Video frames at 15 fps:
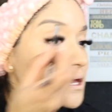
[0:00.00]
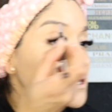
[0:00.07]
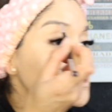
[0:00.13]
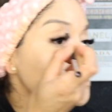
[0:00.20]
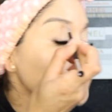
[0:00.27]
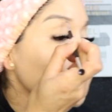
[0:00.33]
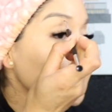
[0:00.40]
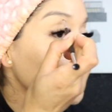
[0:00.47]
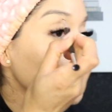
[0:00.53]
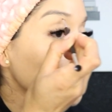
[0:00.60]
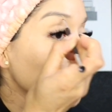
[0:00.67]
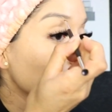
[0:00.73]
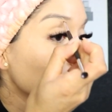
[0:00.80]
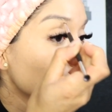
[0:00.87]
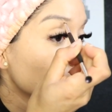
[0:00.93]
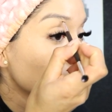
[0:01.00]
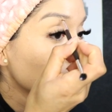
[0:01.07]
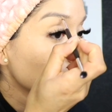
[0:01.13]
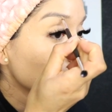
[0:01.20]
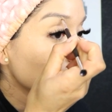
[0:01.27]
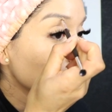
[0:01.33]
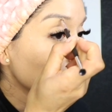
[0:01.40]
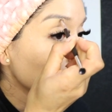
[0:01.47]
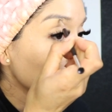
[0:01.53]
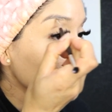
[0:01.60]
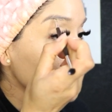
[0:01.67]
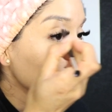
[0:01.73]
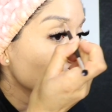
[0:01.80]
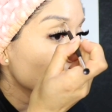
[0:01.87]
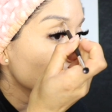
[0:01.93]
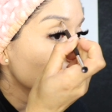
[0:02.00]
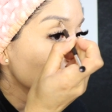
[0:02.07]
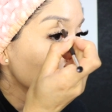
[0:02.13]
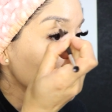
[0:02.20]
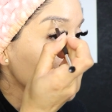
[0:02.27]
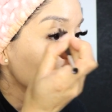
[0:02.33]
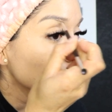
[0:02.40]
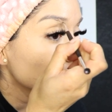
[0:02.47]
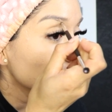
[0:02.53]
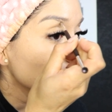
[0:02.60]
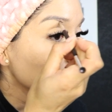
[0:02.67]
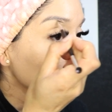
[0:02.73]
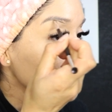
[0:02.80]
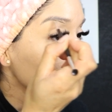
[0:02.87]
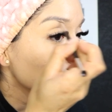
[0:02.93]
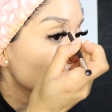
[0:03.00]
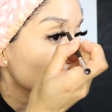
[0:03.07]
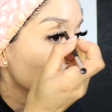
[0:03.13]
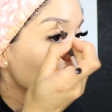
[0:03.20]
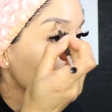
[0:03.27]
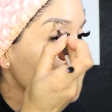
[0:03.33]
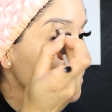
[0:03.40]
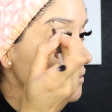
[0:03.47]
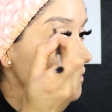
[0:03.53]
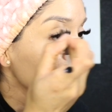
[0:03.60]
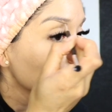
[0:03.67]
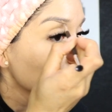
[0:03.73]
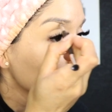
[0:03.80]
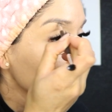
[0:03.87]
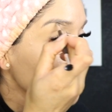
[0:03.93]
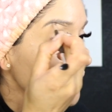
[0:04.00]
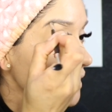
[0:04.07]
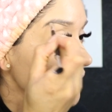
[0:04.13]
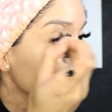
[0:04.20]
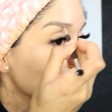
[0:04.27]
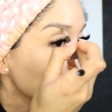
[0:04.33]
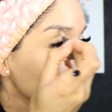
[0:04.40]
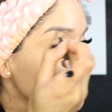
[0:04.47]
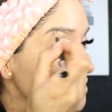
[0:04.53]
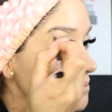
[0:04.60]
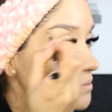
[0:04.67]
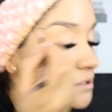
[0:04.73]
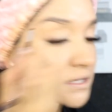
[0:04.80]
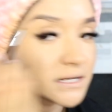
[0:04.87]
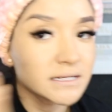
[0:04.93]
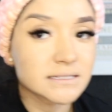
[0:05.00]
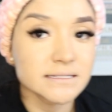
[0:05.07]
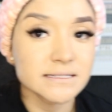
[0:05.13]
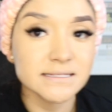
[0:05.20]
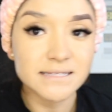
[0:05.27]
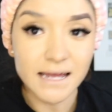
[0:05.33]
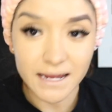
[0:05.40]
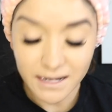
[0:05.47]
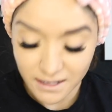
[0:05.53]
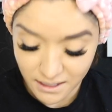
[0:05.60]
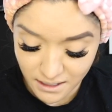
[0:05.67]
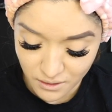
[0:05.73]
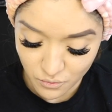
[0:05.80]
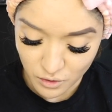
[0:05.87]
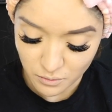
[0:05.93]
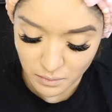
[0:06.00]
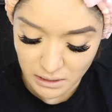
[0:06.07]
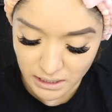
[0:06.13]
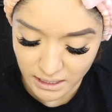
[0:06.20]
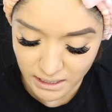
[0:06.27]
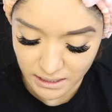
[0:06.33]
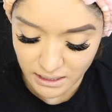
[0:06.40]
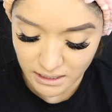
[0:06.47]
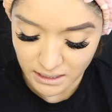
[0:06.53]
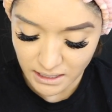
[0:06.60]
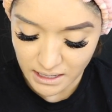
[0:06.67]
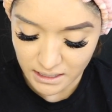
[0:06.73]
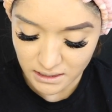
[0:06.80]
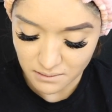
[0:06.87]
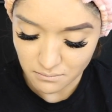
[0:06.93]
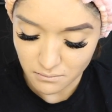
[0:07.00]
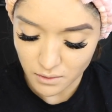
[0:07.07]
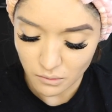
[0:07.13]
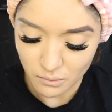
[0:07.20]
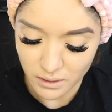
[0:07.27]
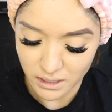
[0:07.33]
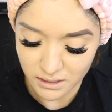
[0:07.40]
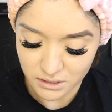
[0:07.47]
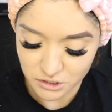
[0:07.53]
so we um, are having it in April and I'm super excited. We're planning it at the moment.